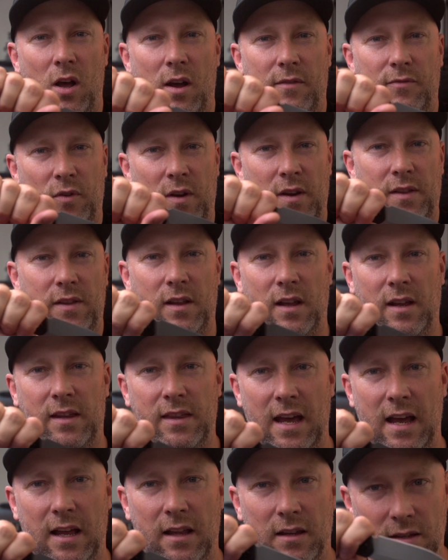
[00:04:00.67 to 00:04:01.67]
off or anything like
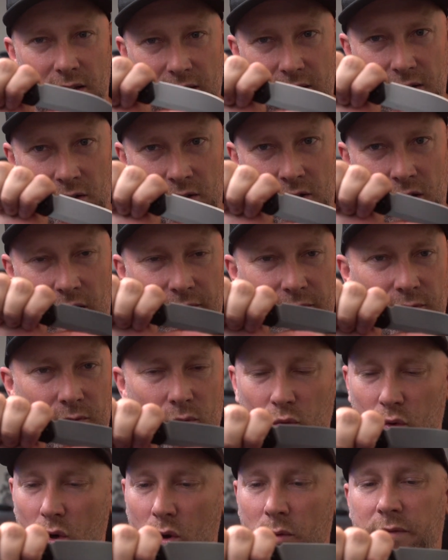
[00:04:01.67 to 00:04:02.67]
that. Still enough
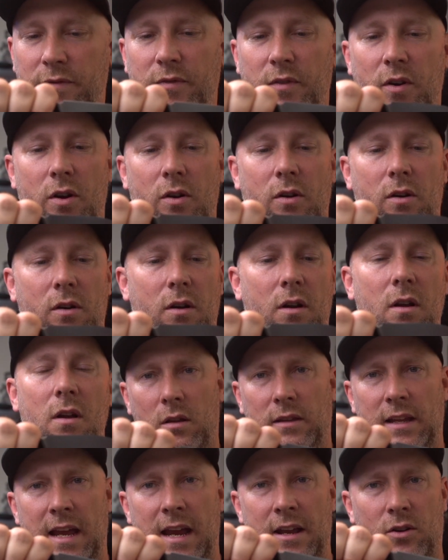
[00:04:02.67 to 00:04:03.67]
room for your
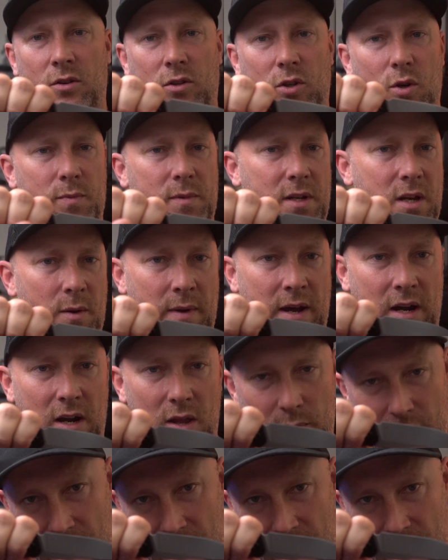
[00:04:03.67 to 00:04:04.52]
lanyard loop to come out of the